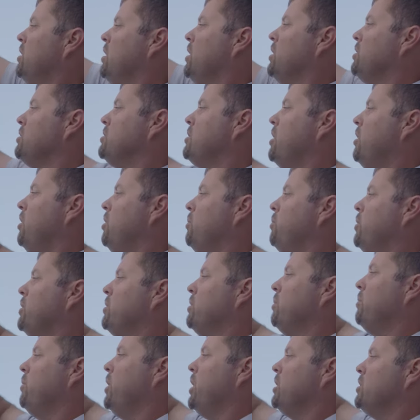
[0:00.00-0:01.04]
and turn with
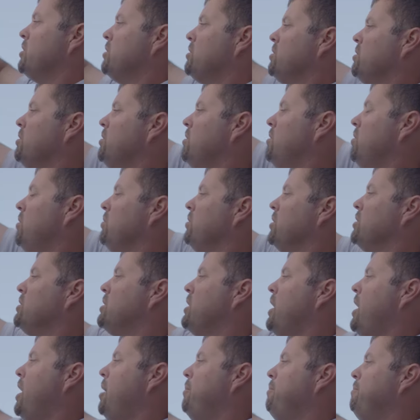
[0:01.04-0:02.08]
the wrench on the
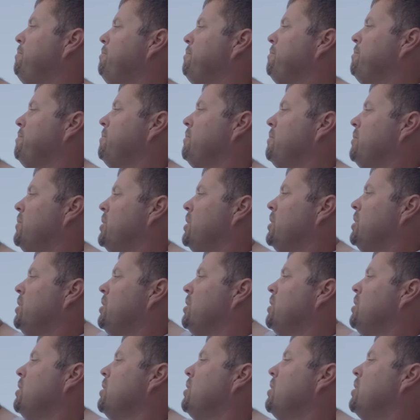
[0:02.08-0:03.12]
top.
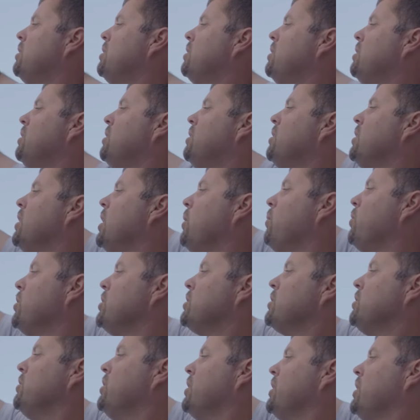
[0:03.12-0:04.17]
We're
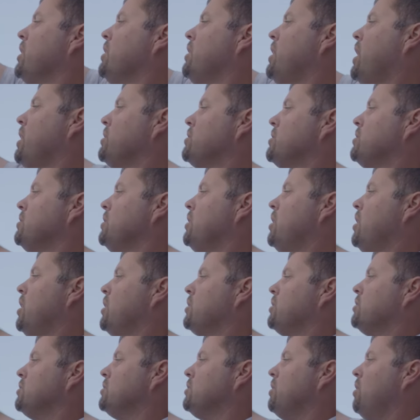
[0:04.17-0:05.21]
just going to get that
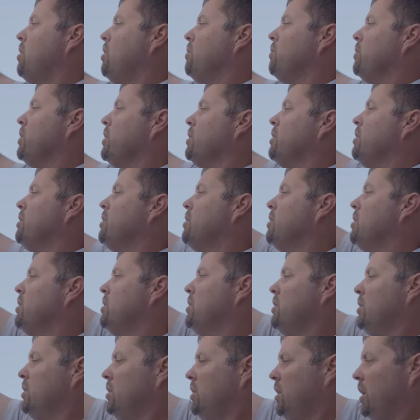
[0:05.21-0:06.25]
snug to start with.
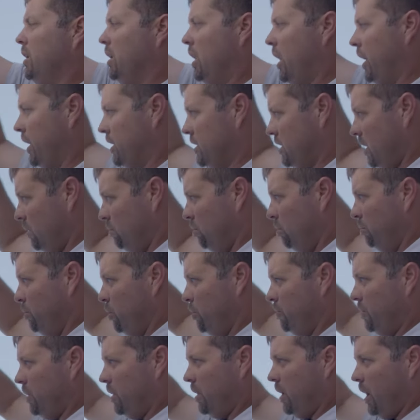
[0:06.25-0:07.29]
And then, like I said, we'll
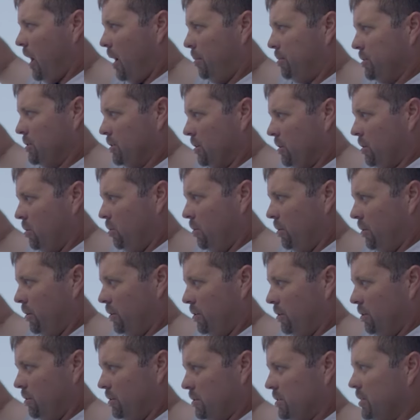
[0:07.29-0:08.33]
move to the opposite corner
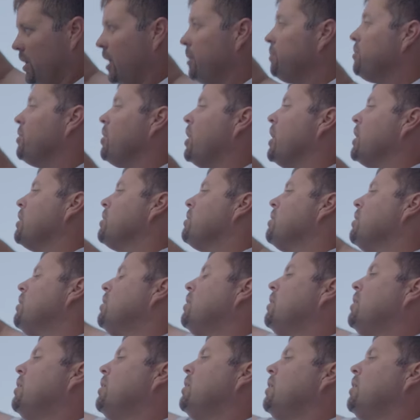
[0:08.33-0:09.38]
and do the same thing.
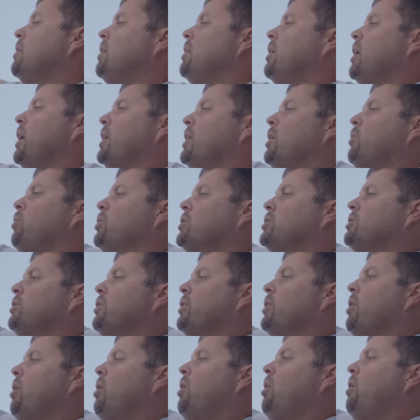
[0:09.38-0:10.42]
And then we're just going
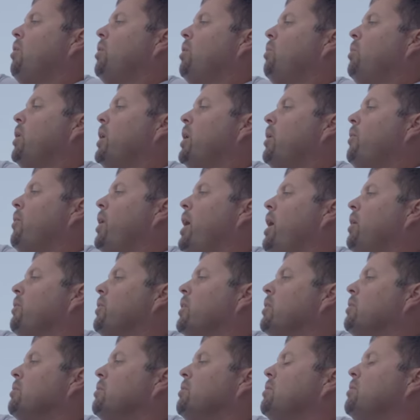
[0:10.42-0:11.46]
to go all the way around
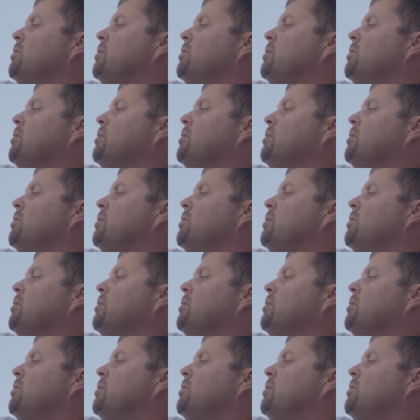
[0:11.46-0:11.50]
it